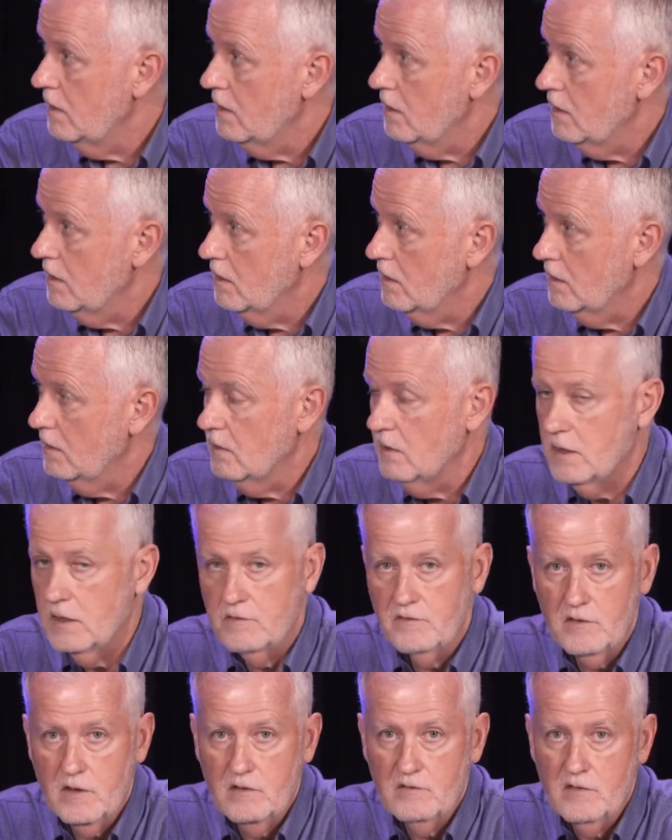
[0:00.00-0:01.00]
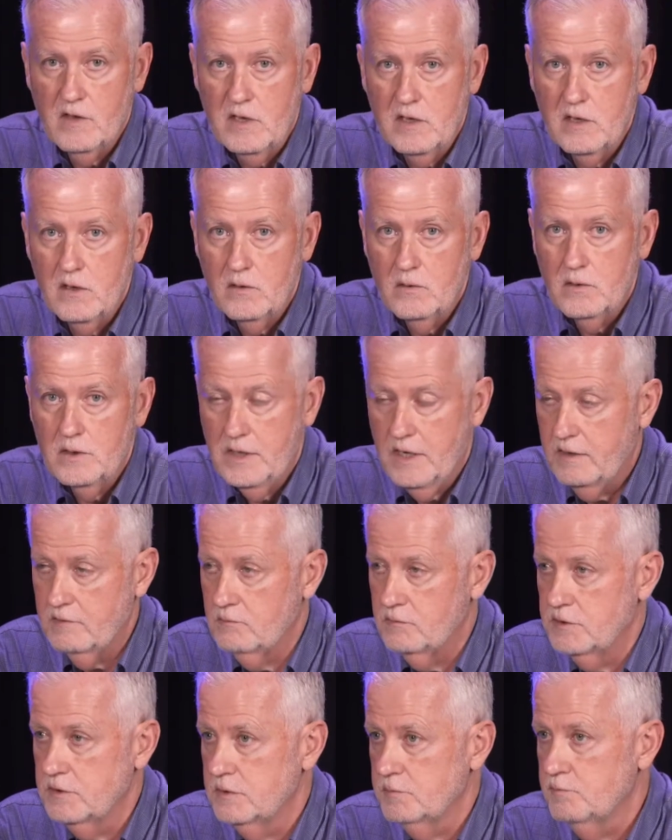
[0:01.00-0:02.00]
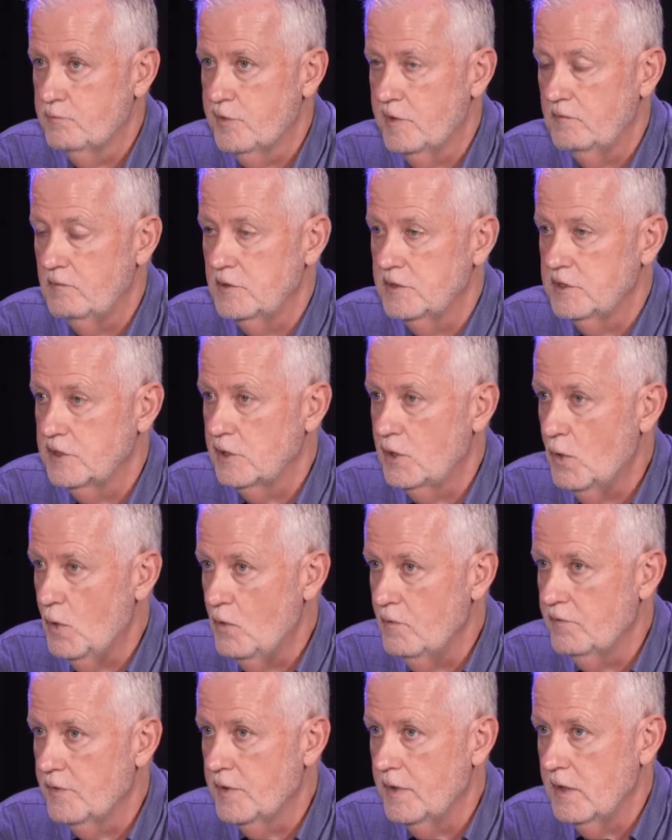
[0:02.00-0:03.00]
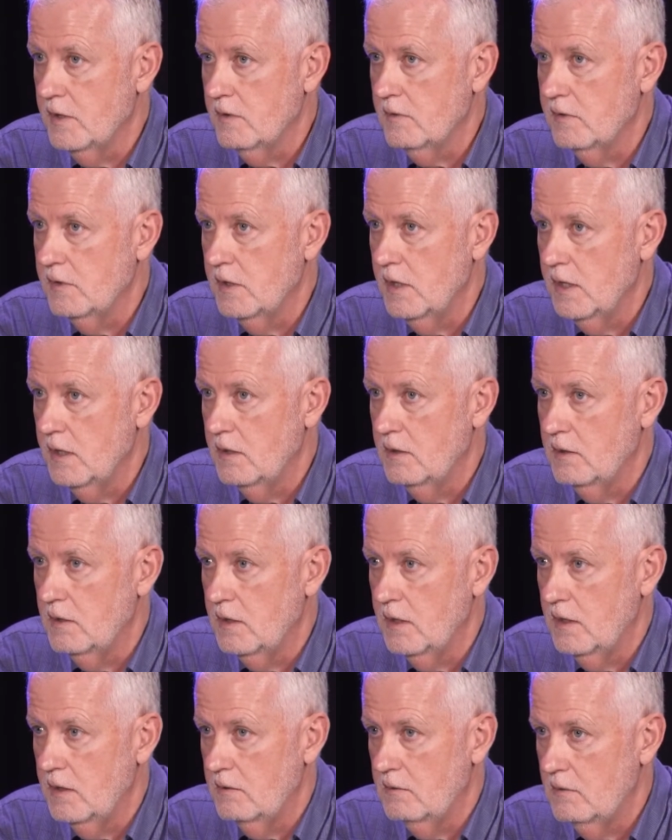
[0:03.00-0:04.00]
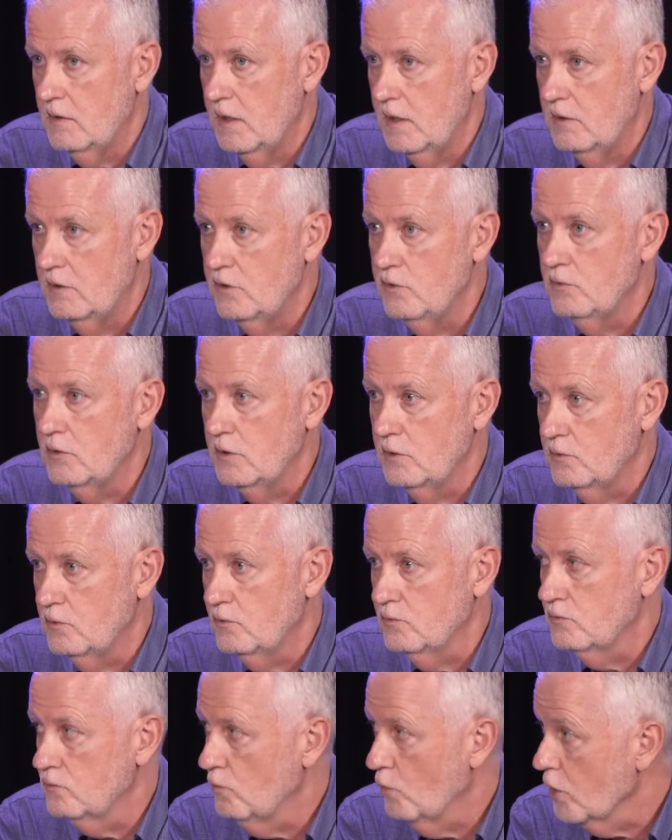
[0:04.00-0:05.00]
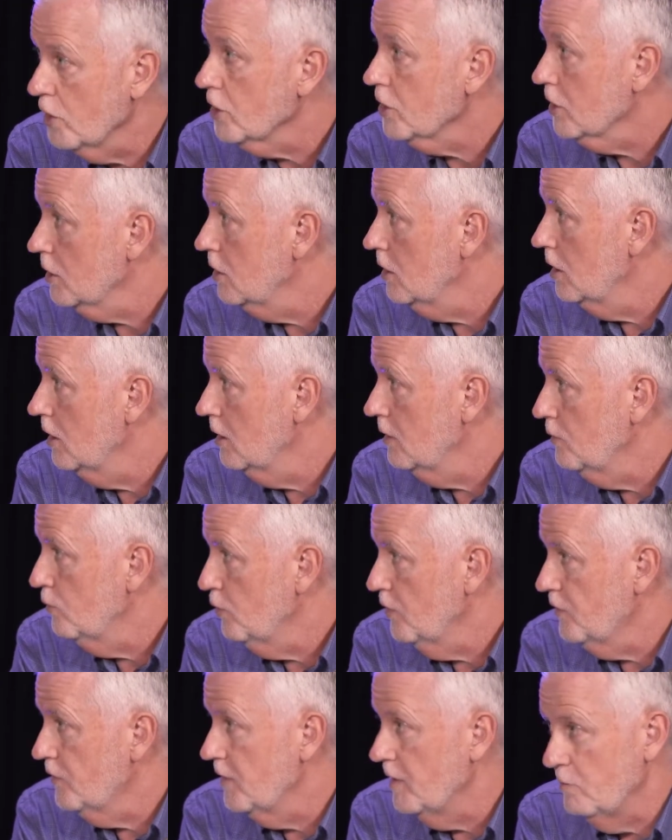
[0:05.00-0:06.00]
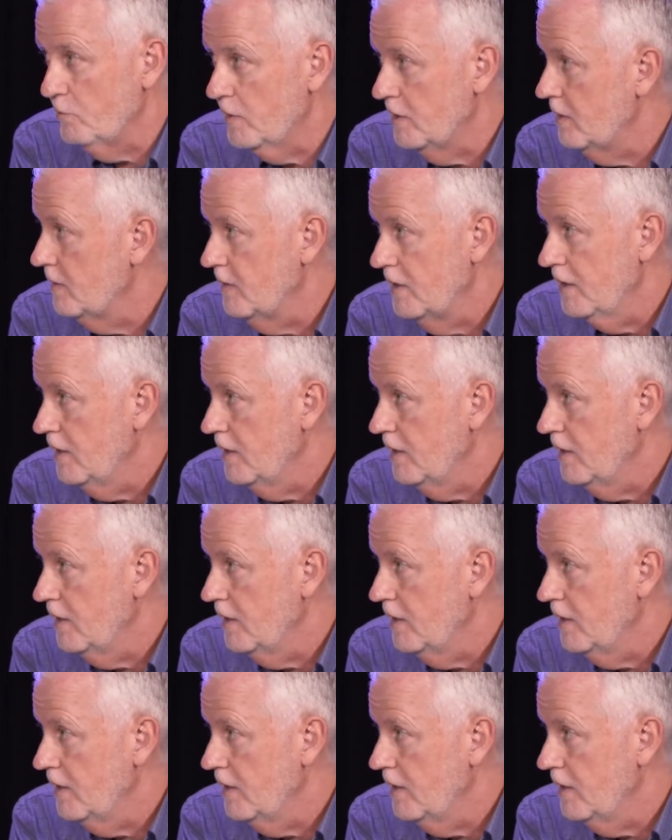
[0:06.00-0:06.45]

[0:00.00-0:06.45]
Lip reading: as they go, and I was privileged to go over there and do a little work with them. And